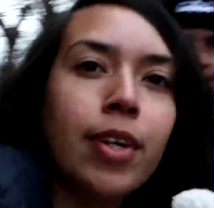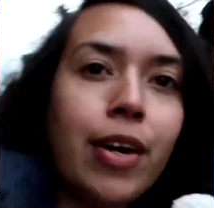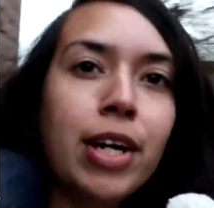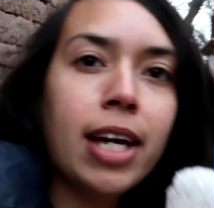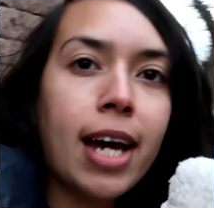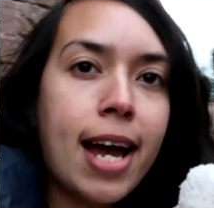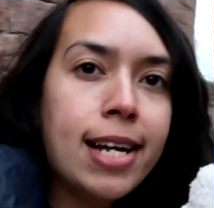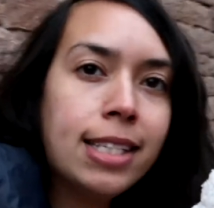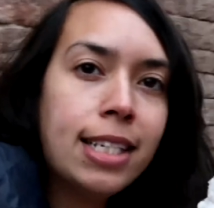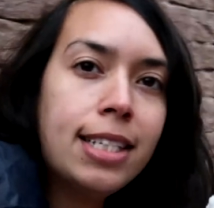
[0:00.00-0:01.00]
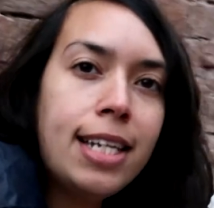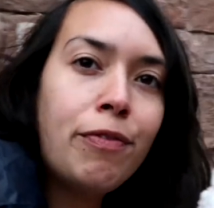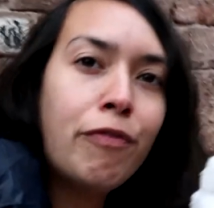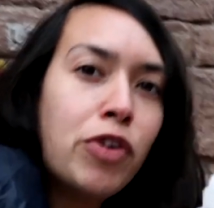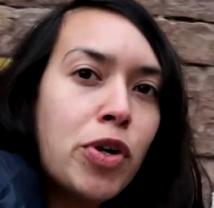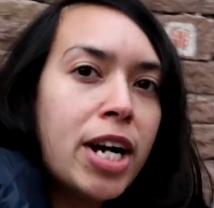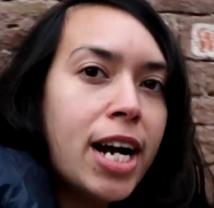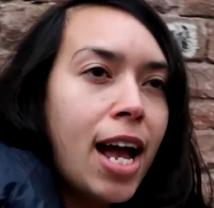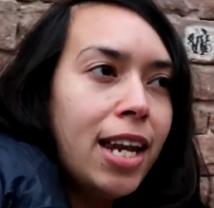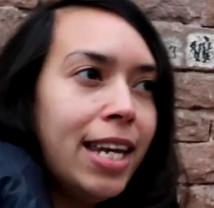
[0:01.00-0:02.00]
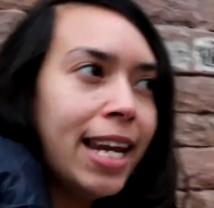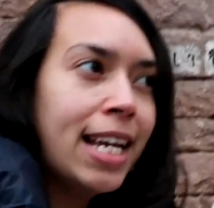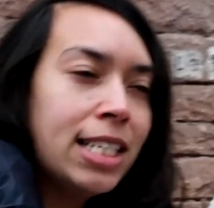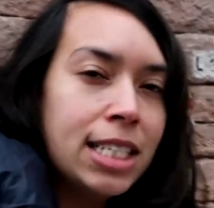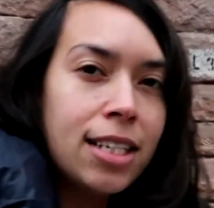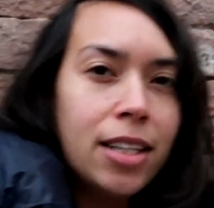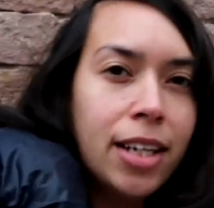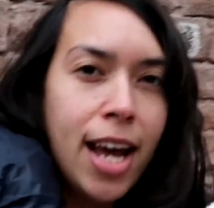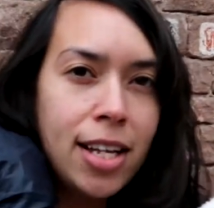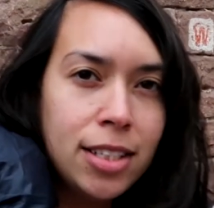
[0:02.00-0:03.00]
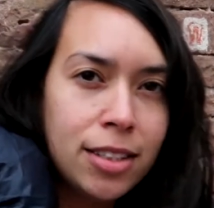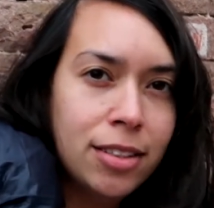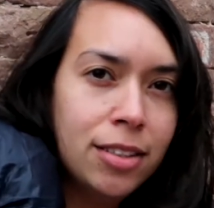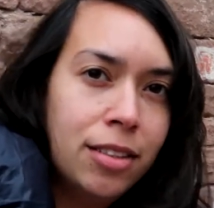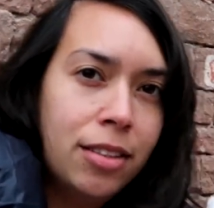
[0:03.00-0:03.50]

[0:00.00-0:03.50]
Alright guys, that's it for NANSTEIN Castle.